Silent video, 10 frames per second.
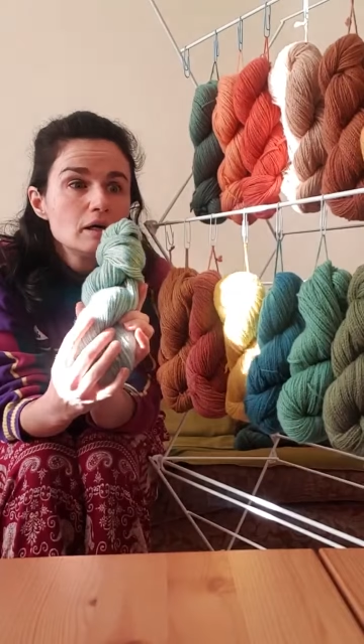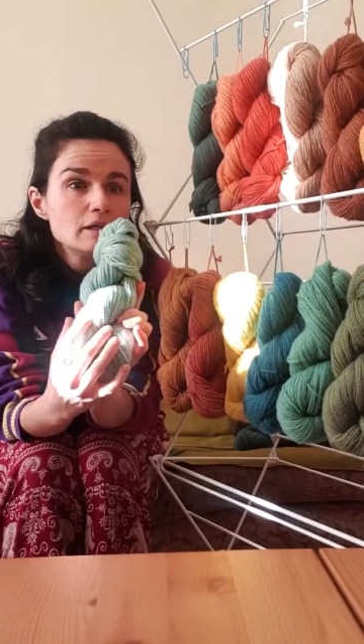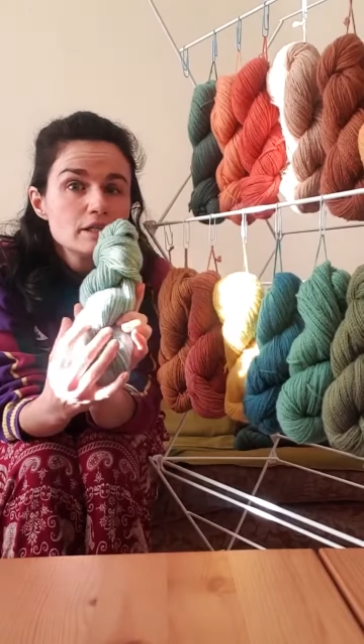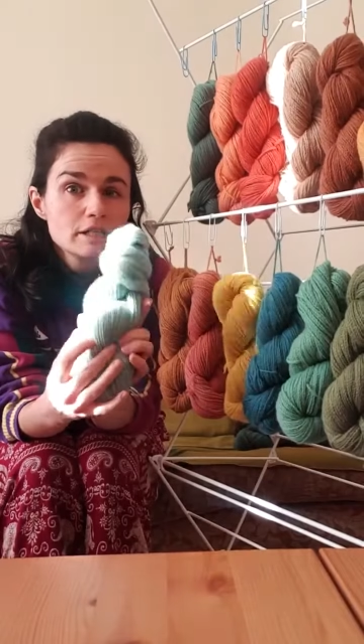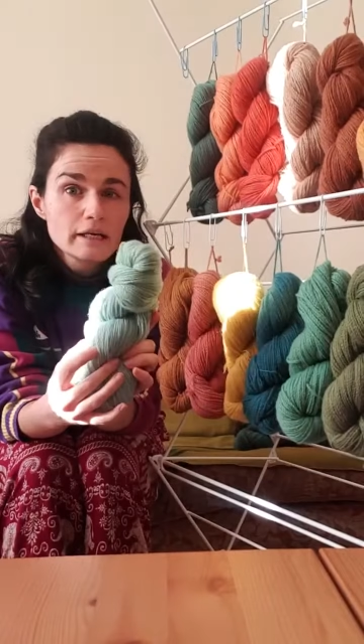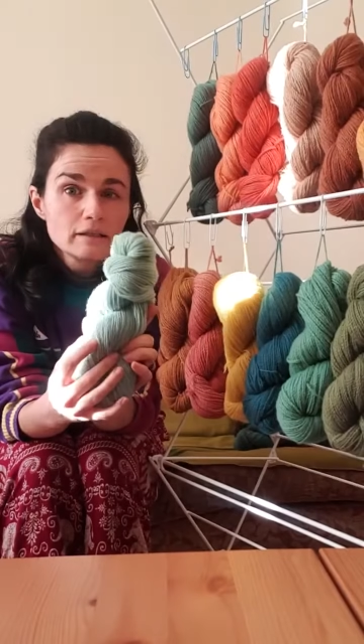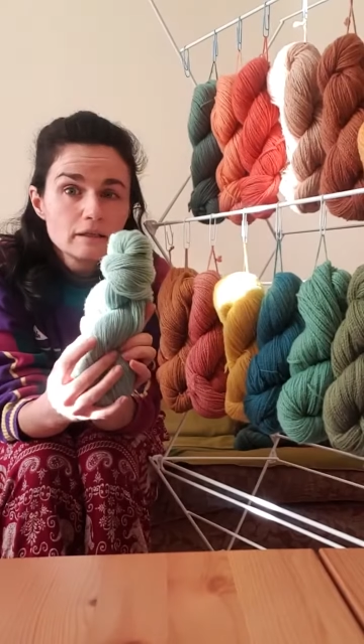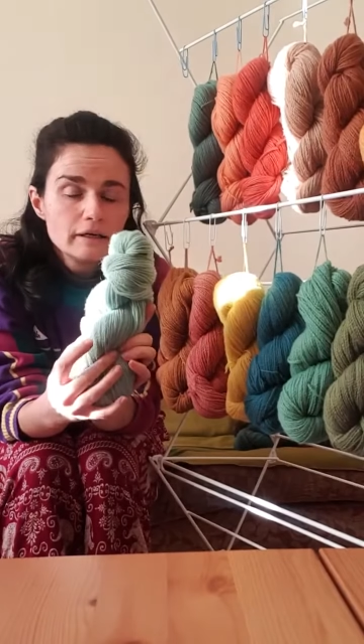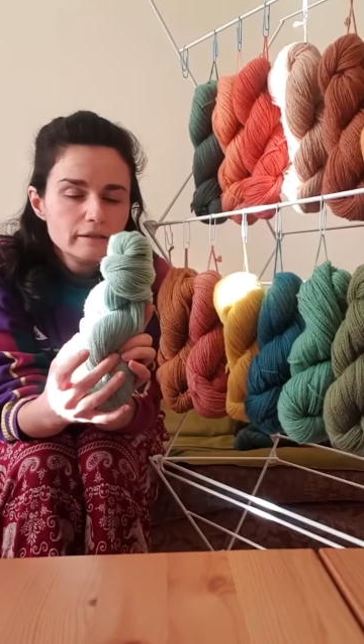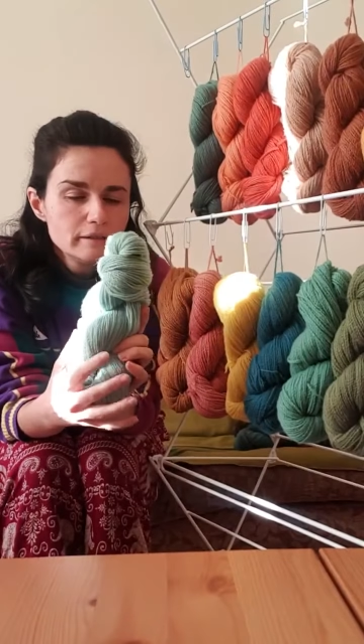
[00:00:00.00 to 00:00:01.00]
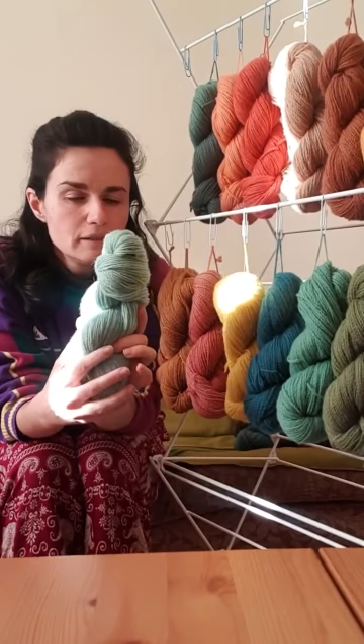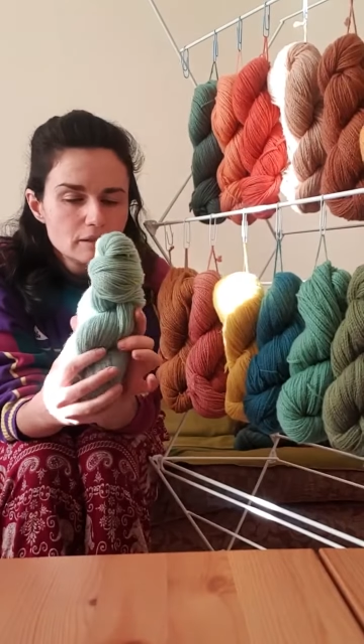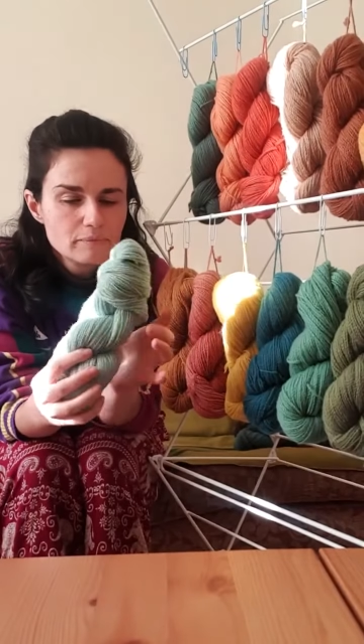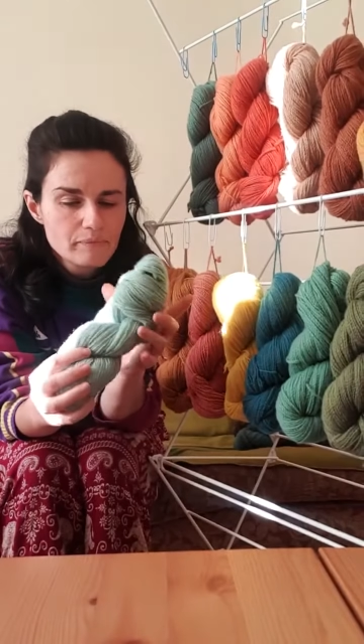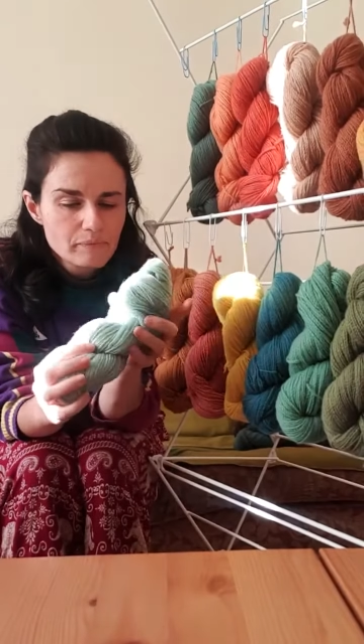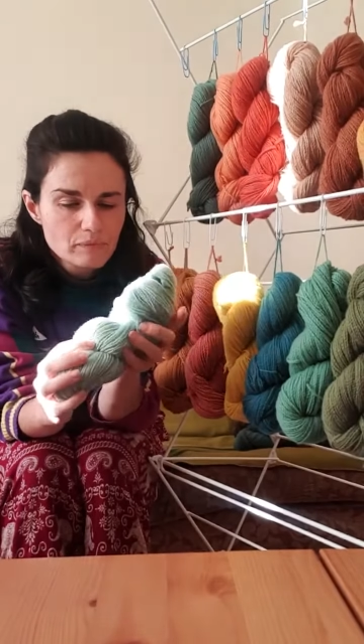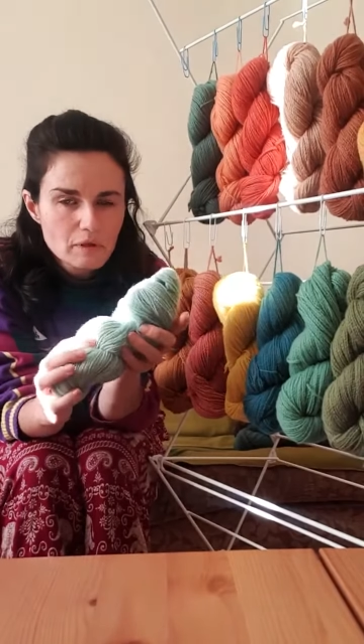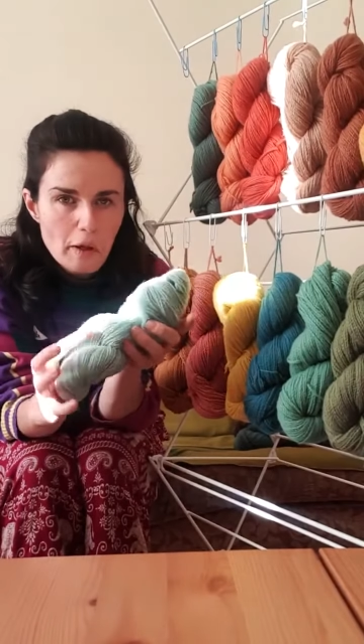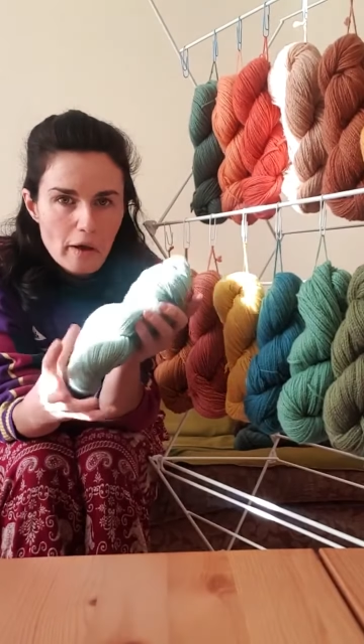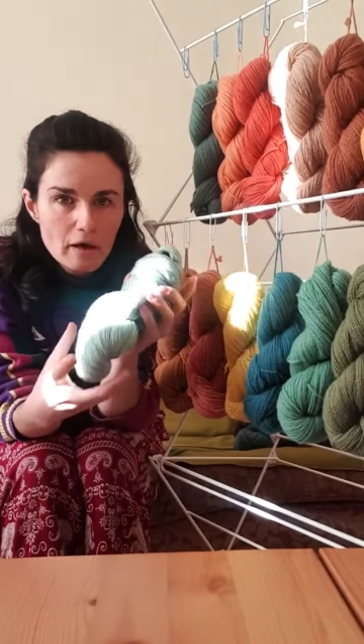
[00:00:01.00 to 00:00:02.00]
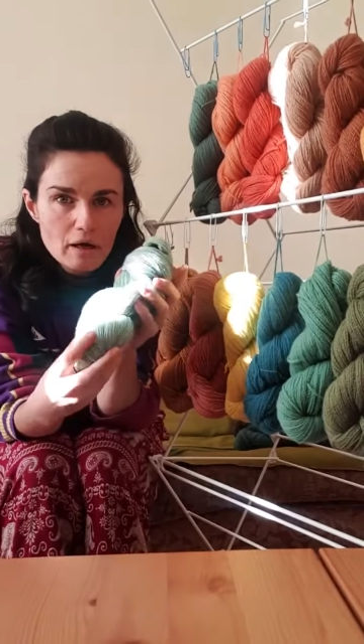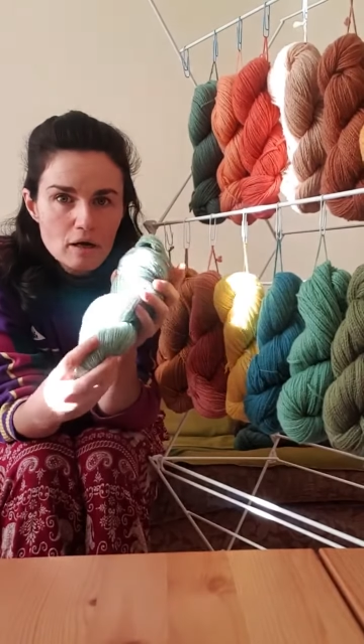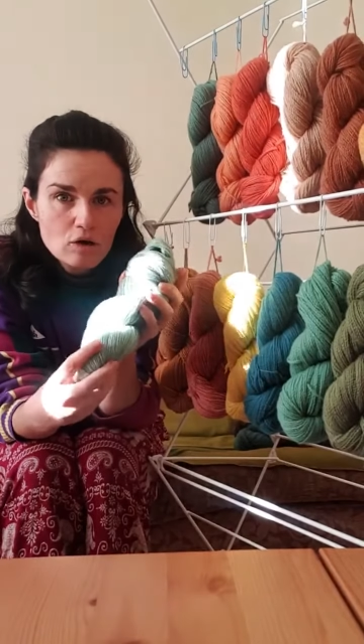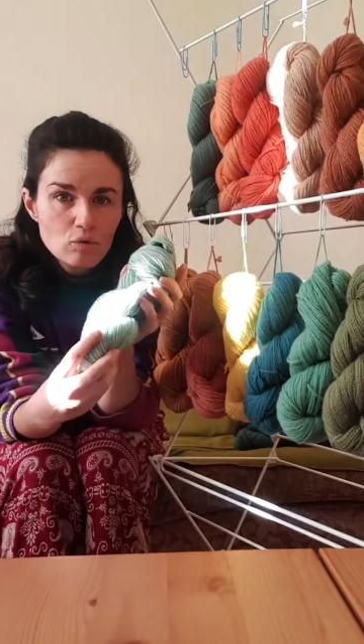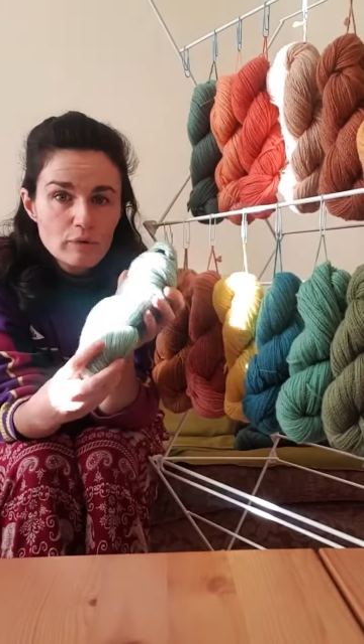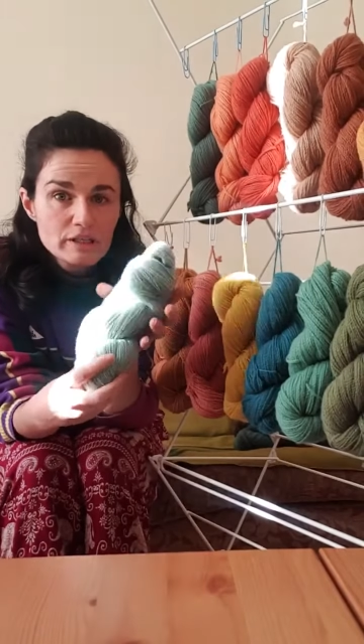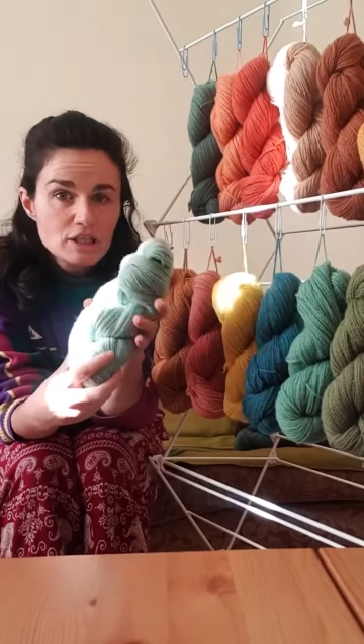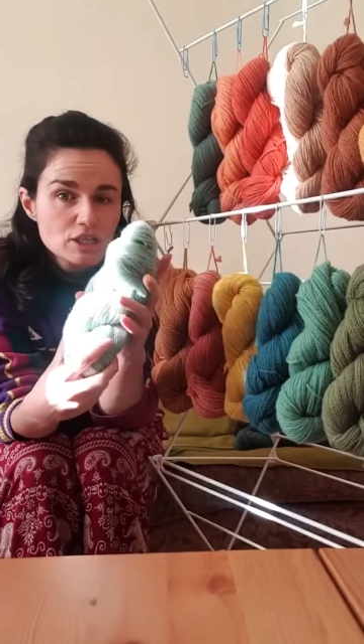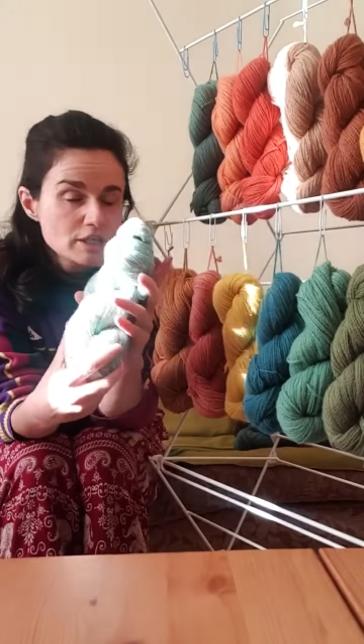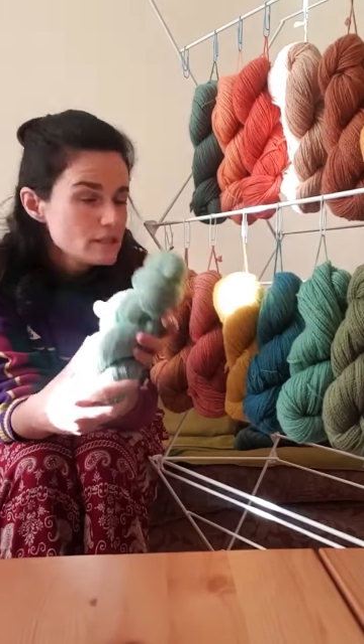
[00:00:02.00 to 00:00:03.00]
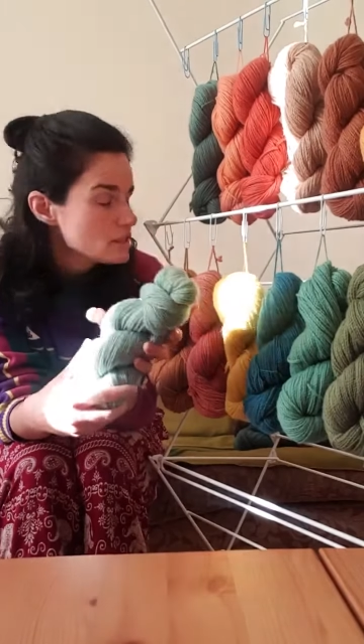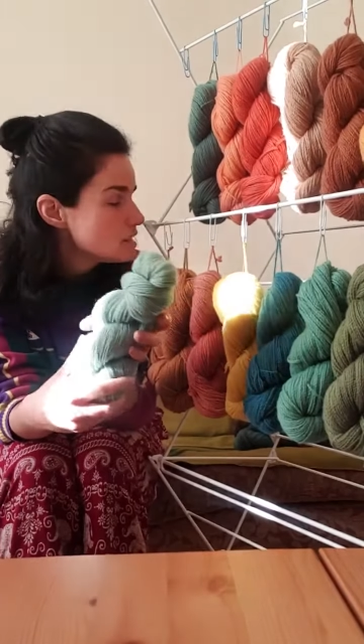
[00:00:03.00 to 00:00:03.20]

Shetland, which is